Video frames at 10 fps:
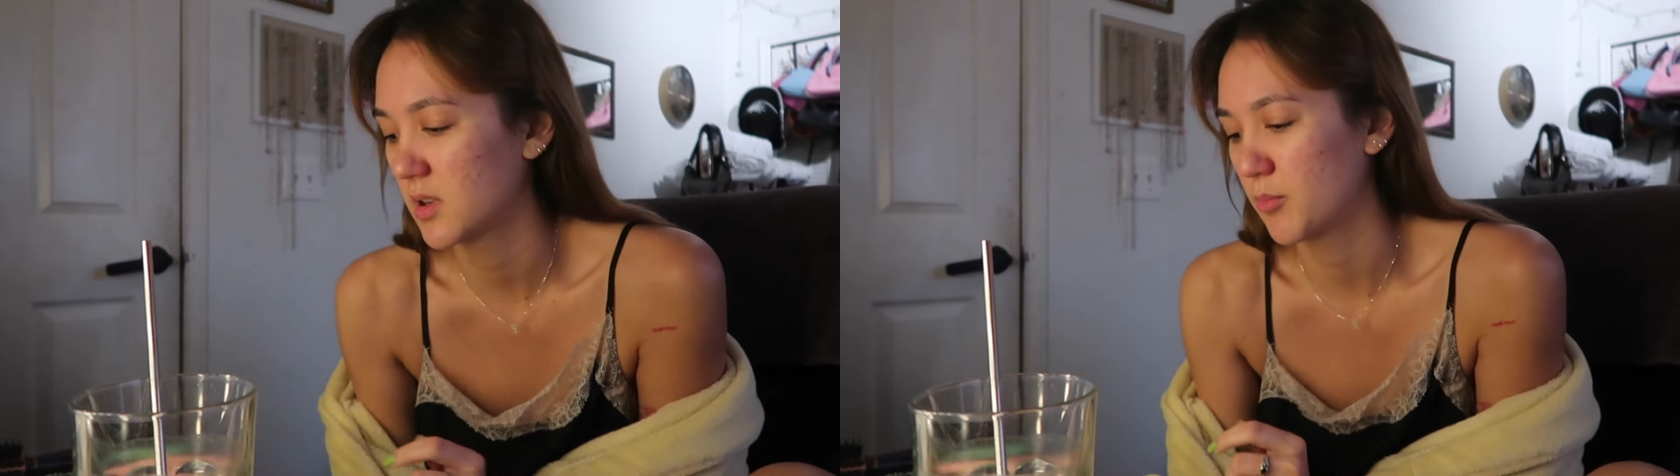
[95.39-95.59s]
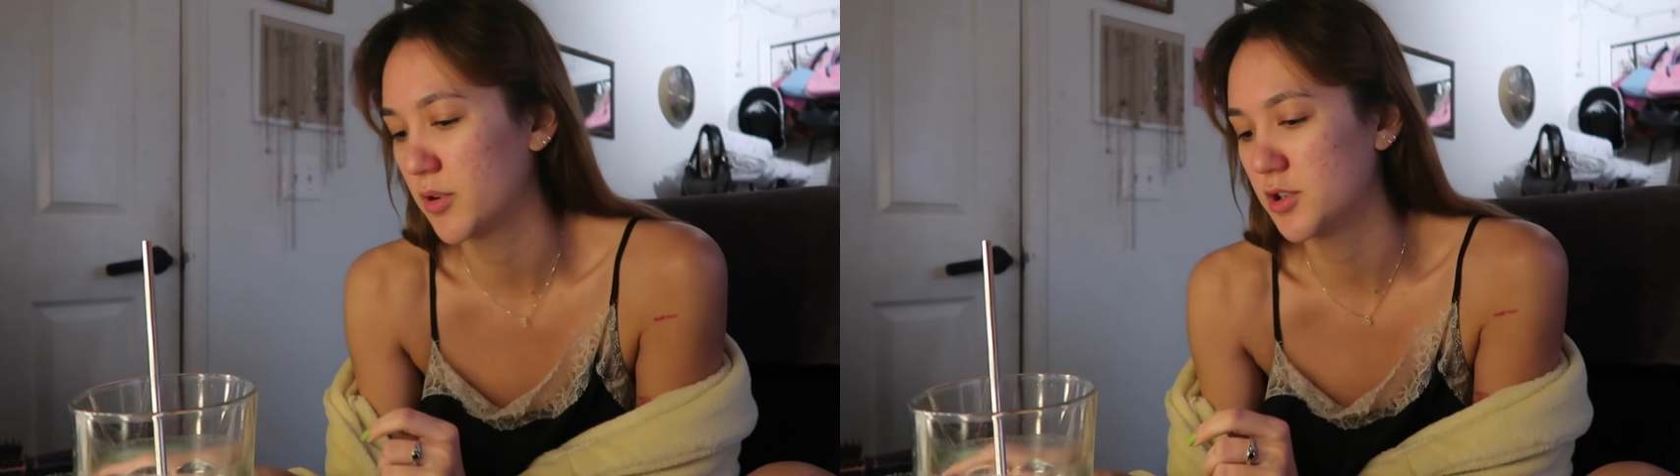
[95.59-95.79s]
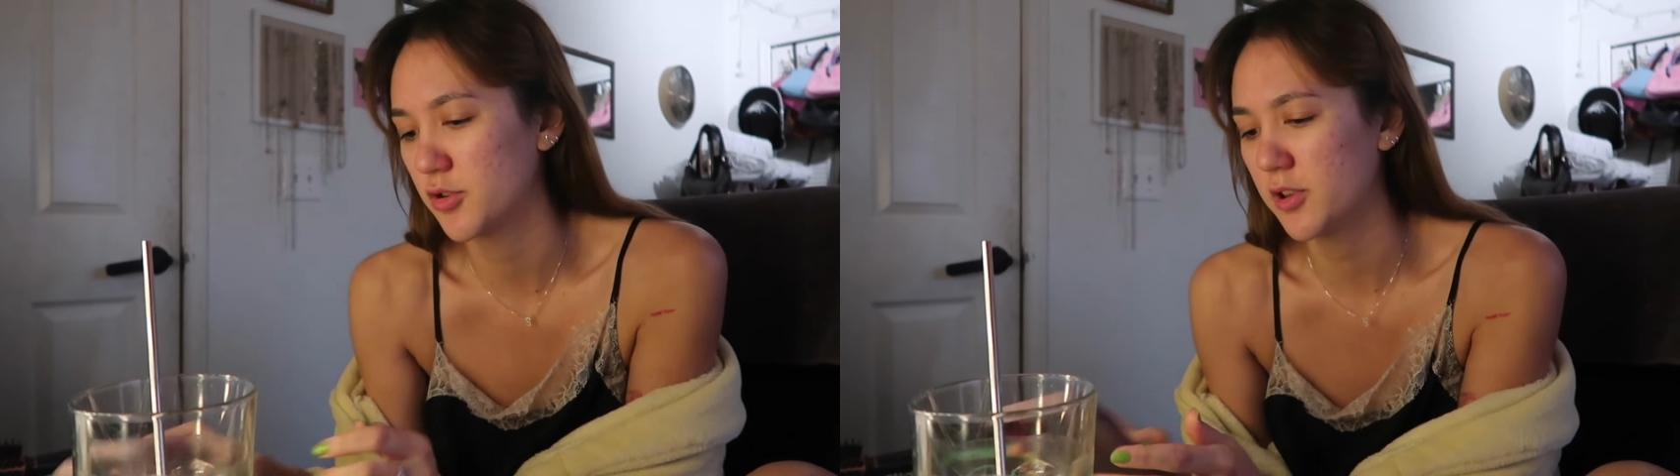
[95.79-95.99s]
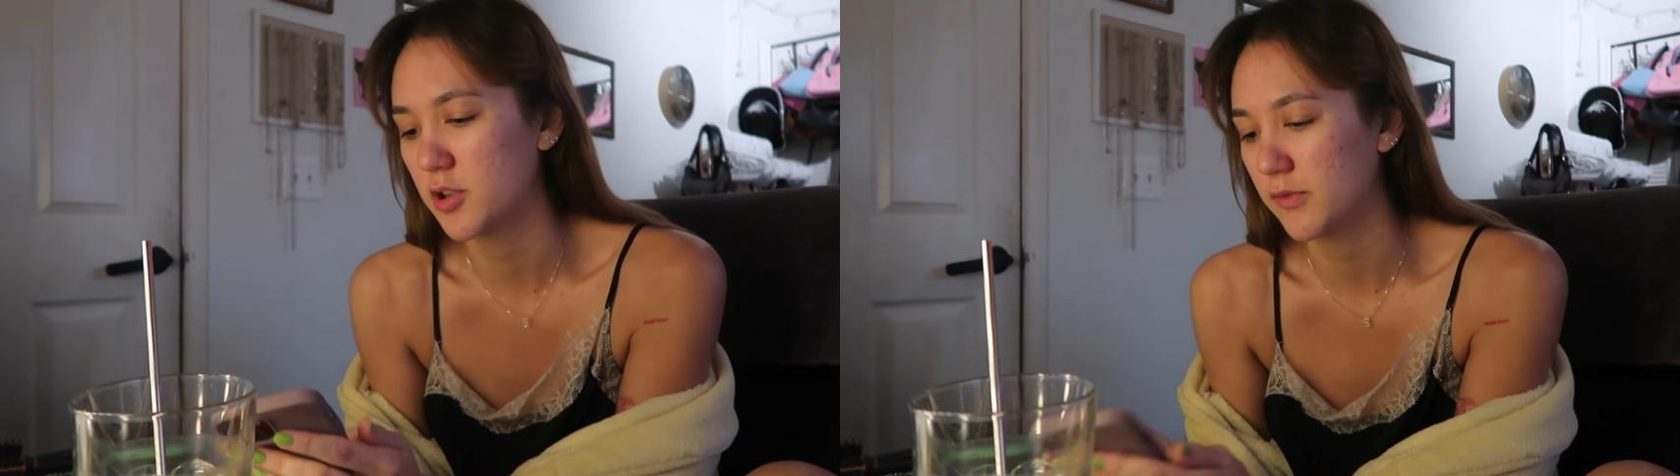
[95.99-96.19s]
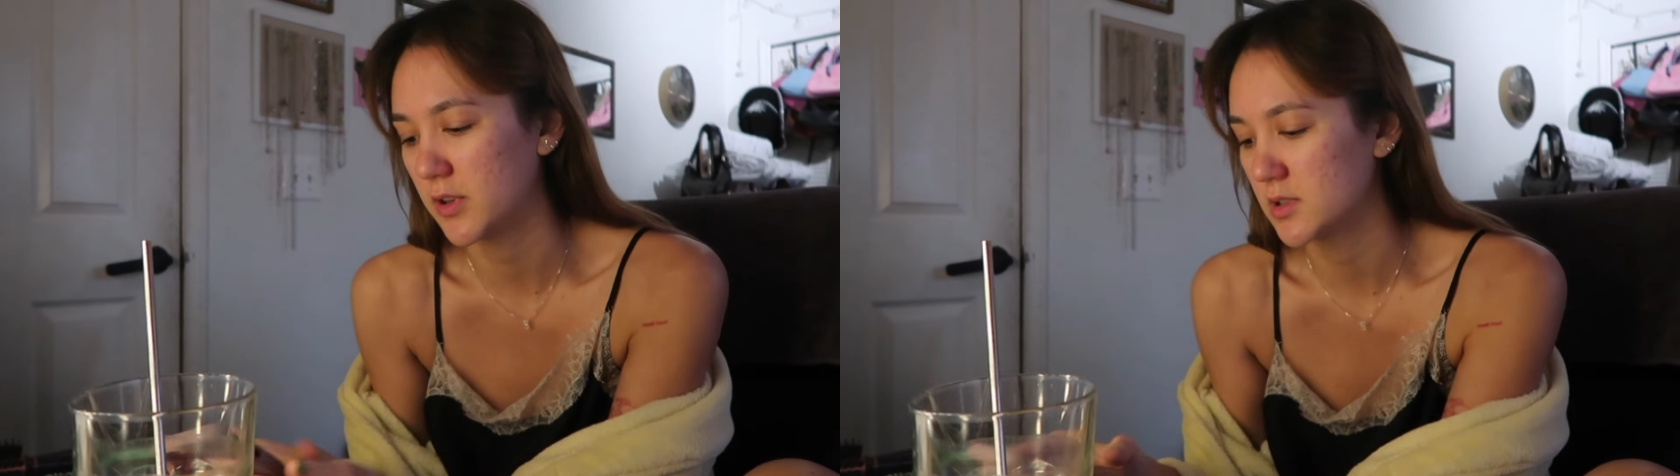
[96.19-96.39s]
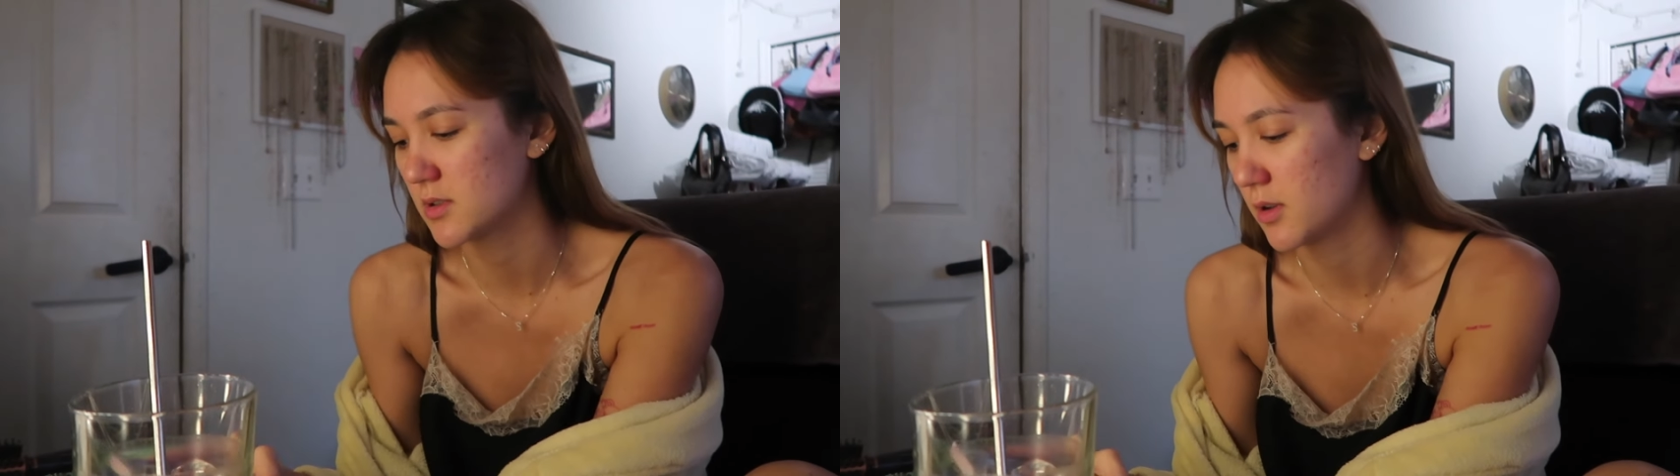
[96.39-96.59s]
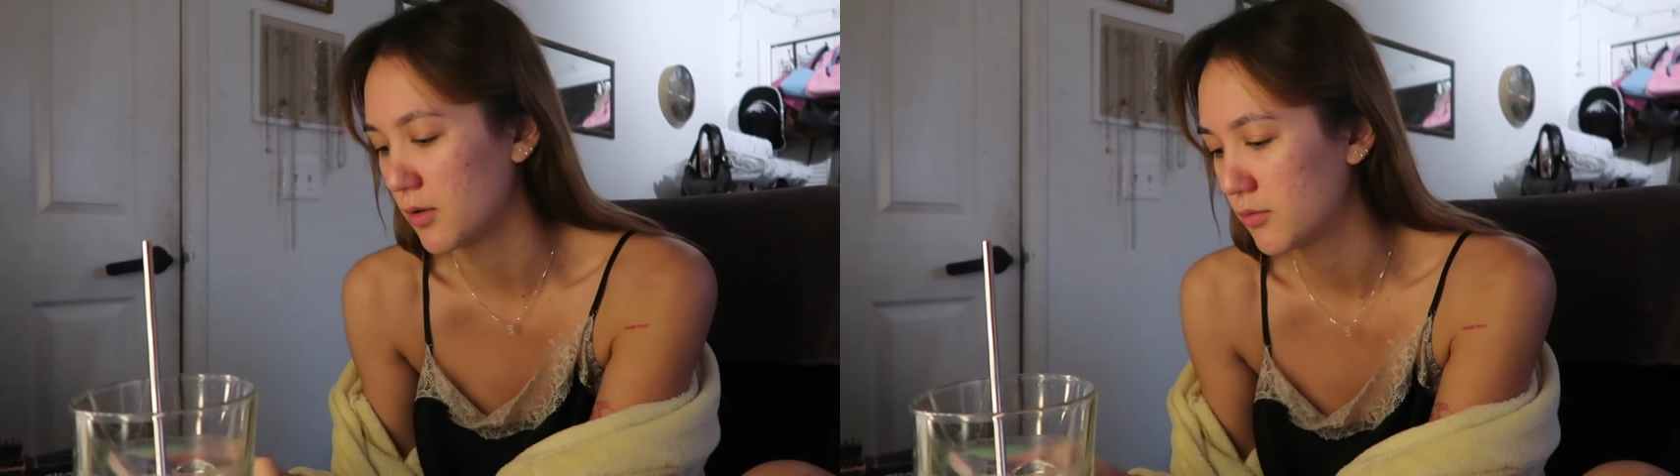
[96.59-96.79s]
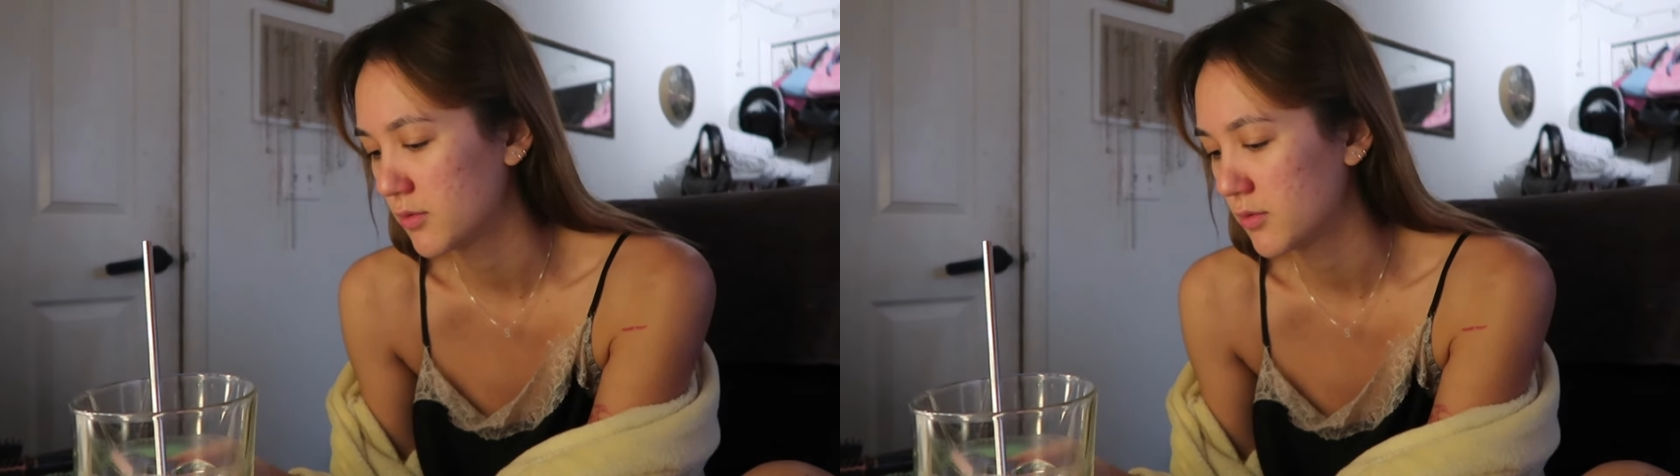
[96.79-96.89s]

I'm pretty sure the UV is low.